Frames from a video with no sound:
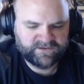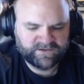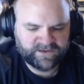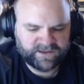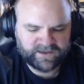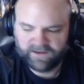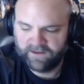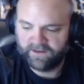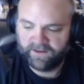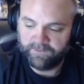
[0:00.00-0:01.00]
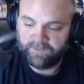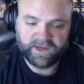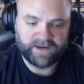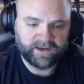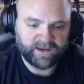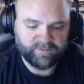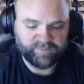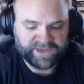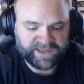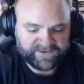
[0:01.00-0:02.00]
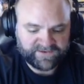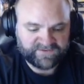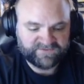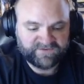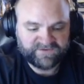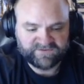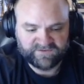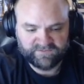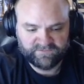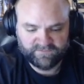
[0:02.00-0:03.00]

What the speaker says: like I made a bad decision.